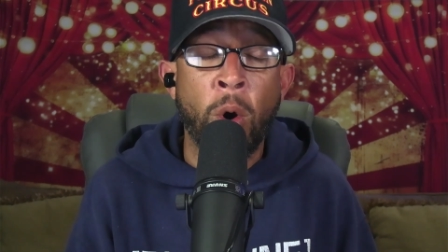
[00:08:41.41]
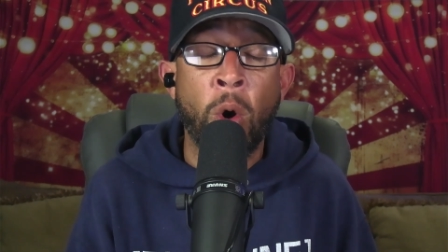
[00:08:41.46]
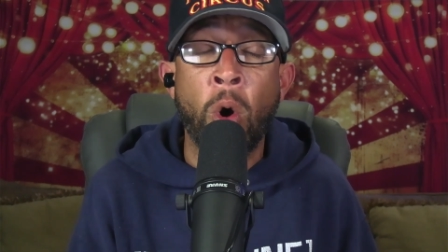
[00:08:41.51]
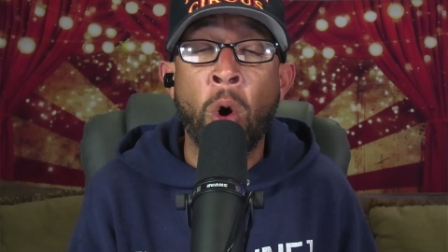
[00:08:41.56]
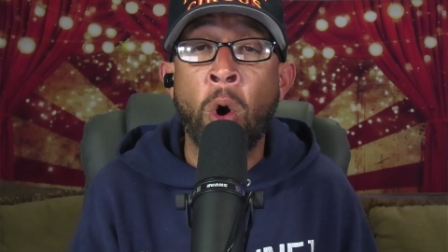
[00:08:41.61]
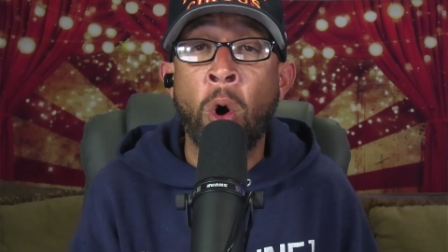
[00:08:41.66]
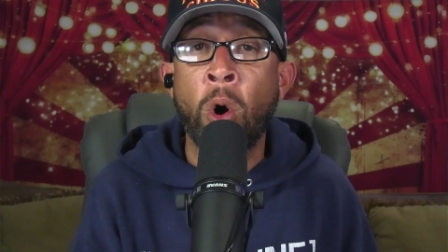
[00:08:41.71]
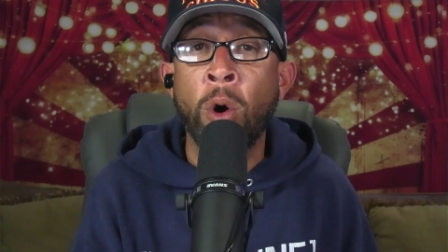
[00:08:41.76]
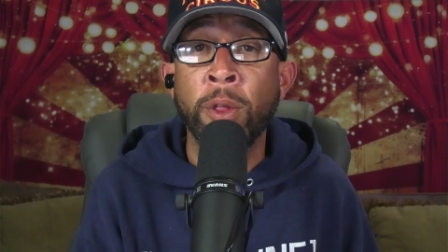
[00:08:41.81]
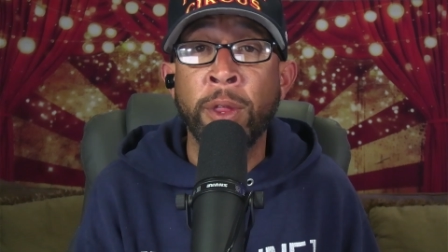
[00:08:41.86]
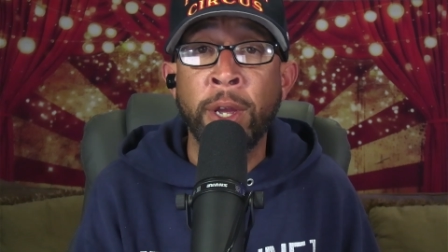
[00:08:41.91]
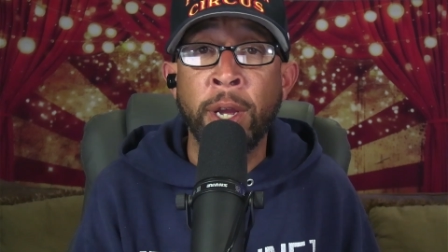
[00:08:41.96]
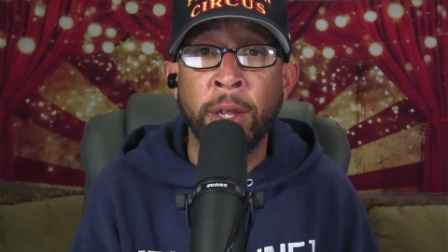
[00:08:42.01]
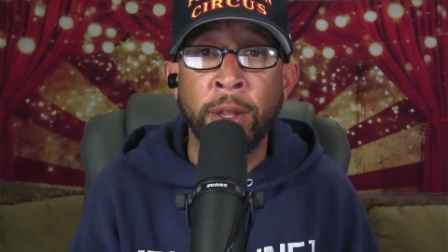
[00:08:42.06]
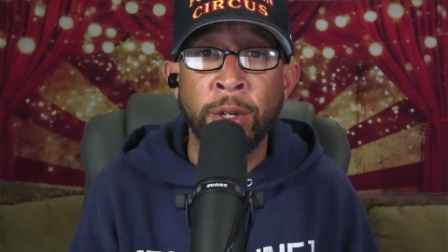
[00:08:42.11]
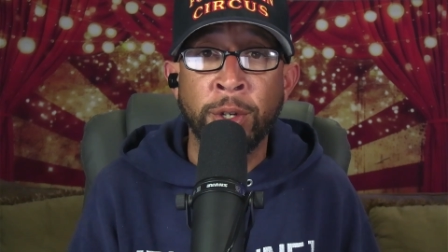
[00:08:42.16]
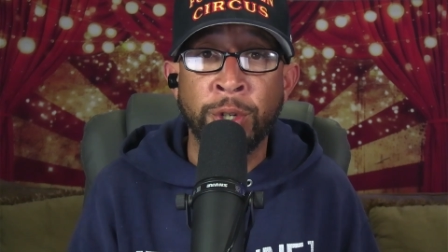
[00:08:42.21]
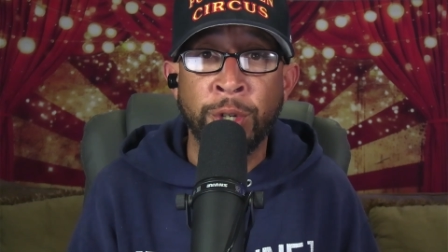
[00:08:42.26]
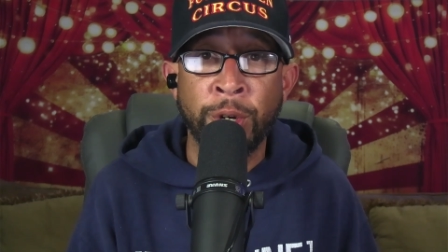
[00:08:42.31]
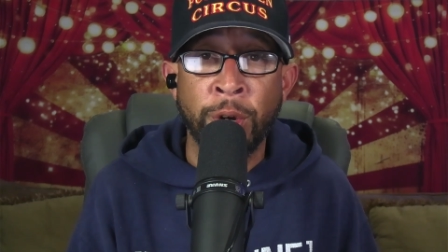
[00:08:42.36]
all the
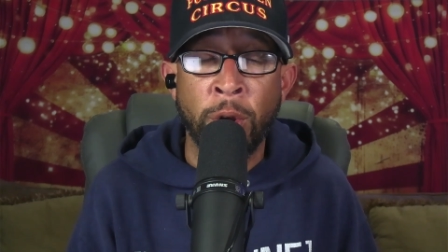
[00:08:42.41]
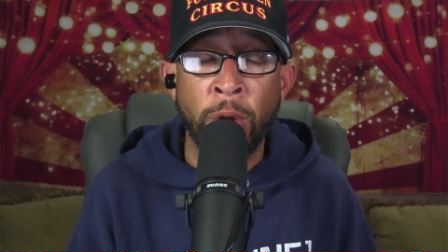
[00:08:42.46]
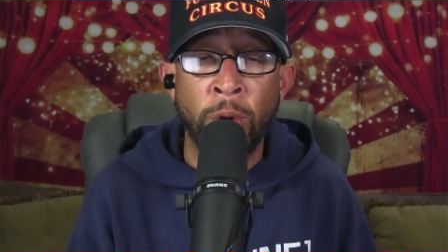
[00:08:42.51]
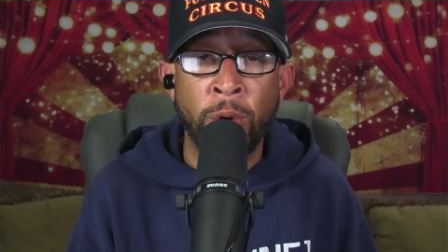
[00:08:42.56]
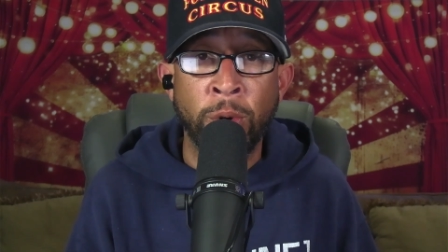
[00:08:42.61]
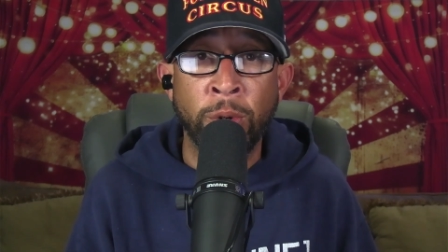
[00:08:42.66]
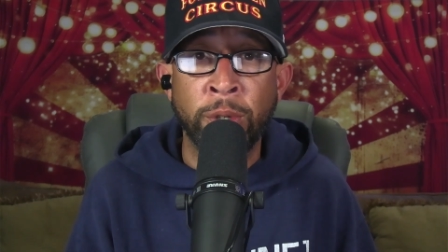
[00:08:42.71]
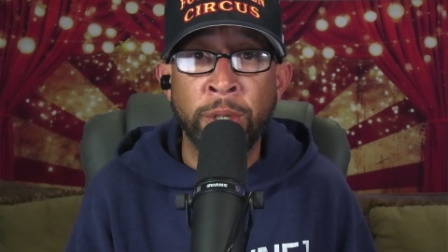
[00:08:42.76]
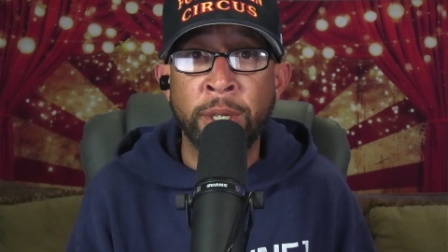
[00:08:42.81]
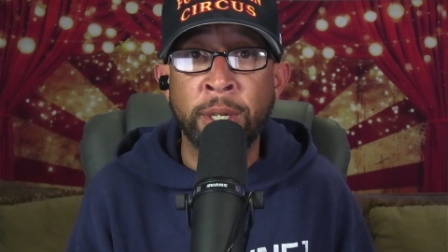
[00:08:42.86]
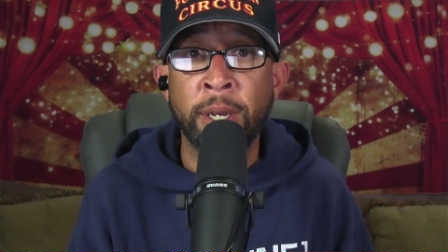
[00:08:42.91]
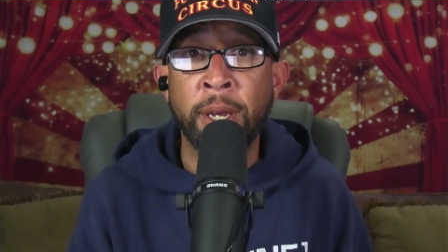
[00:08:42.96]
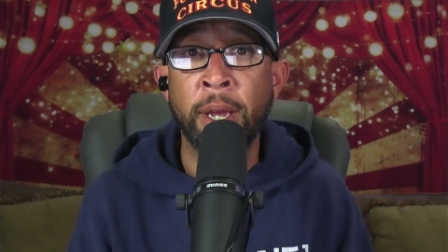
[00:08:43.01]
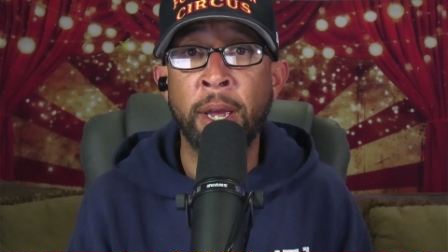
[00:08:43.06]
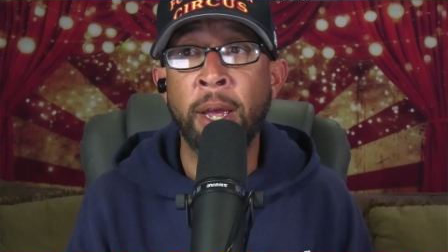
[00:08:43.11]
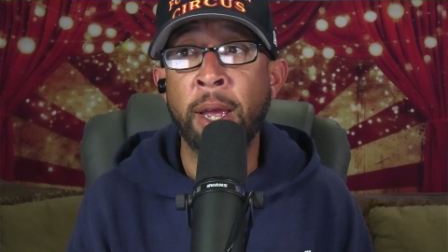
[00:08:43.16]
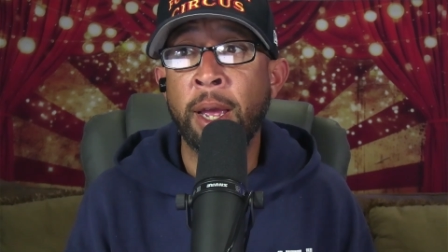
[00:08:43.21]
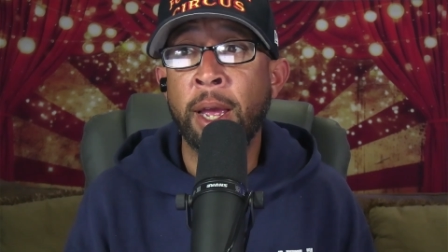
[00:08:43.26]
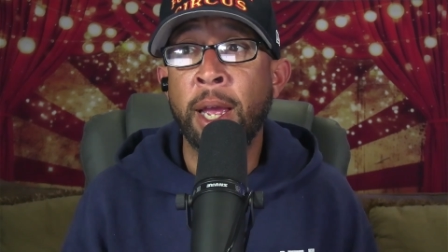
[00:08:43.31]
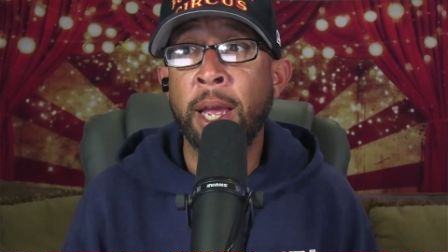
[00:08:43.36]
other shows
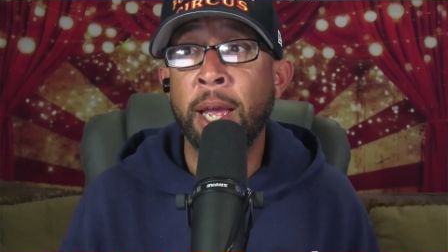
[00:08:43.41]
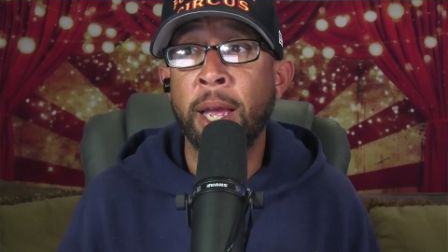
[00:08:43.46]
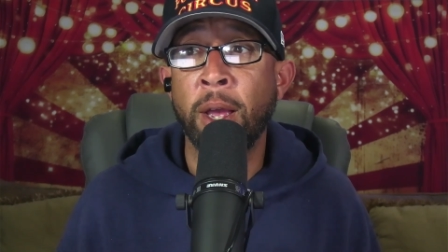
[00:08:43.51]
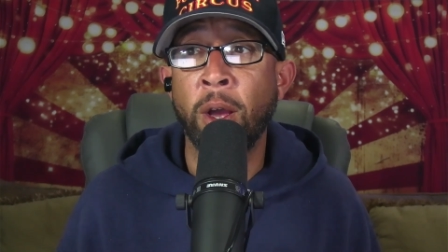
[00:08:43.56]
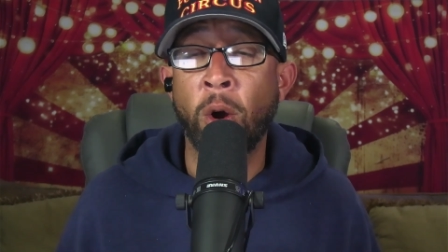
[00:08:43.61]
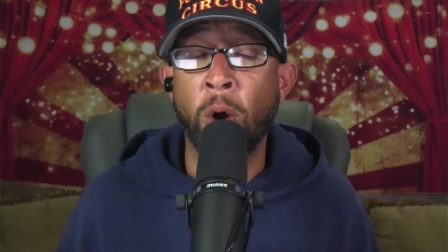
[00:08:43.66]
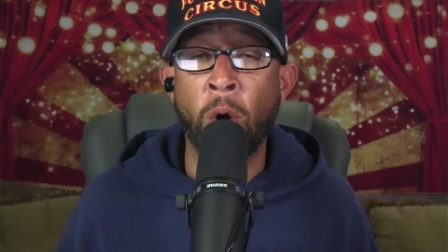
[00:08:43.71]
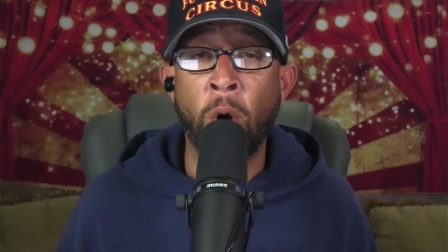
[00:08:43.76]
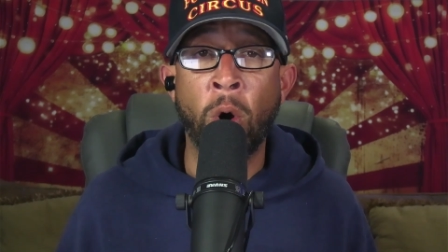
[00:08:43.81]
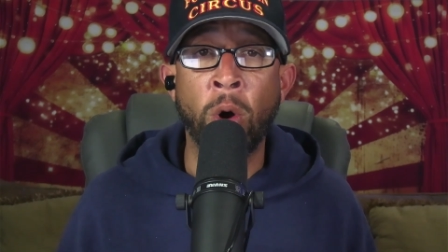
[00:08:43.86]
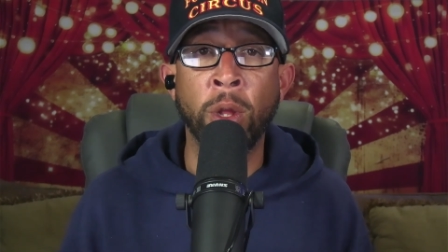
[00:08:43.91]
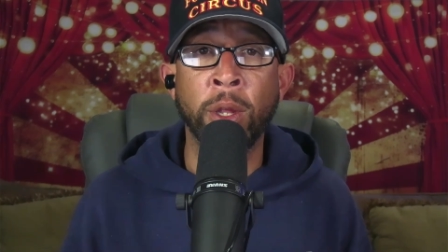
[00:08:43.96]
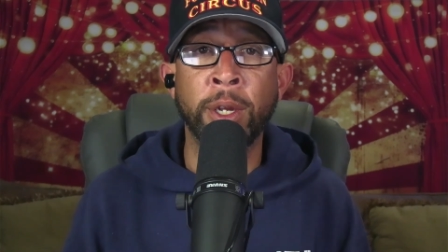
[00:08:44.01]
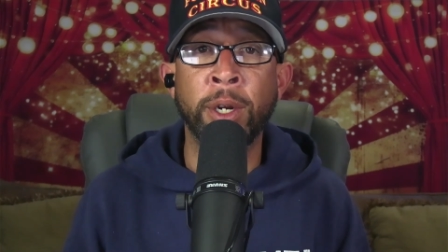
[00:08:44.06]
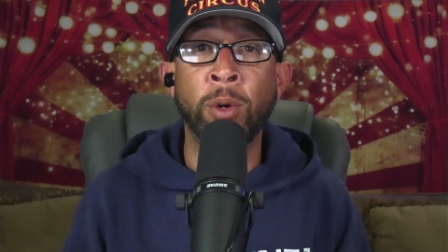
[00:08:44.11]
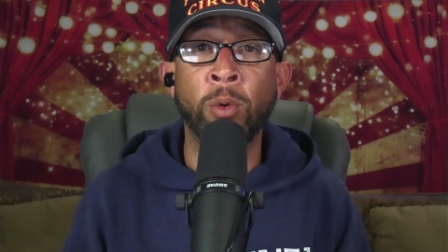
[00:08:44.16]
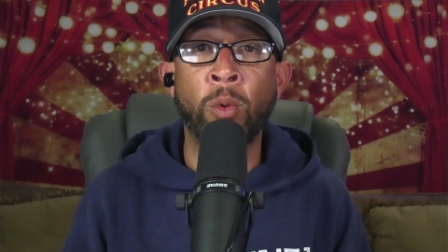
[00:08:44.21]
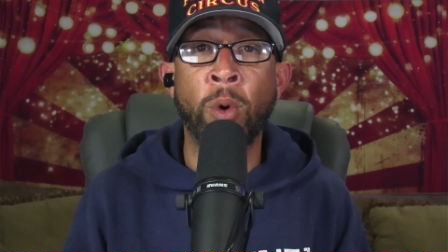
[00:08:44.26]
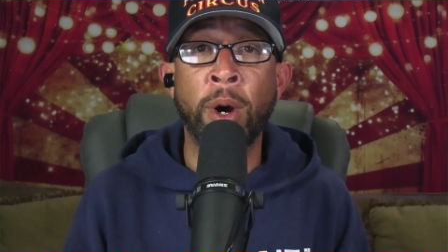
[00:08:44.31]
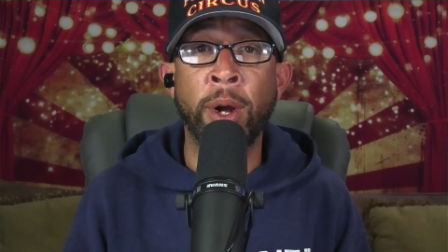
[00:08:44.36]
all
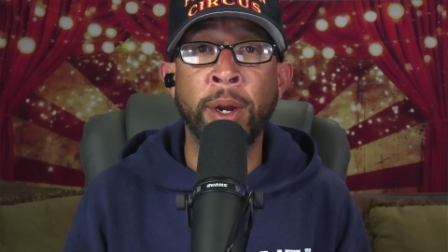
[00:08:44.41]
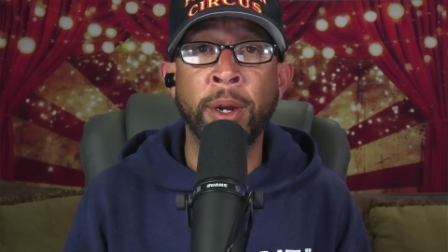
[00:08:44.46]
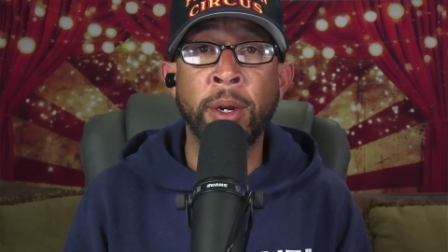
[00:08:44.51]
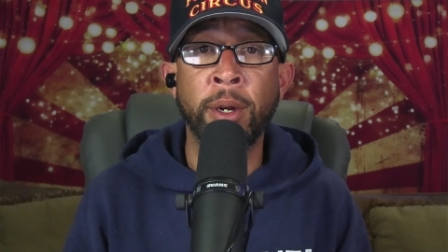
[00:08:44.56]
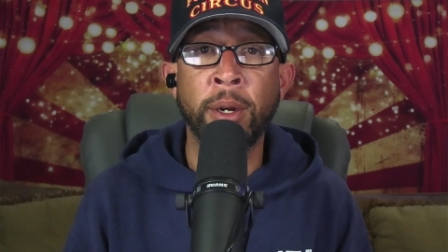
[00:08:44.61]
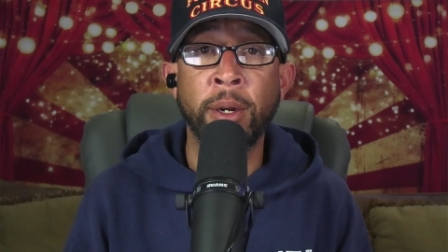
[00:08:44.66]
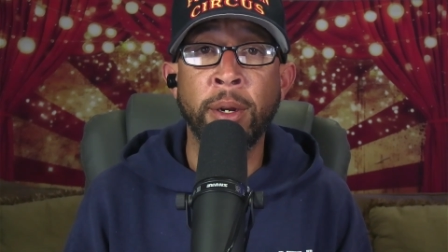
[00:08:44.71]
into one.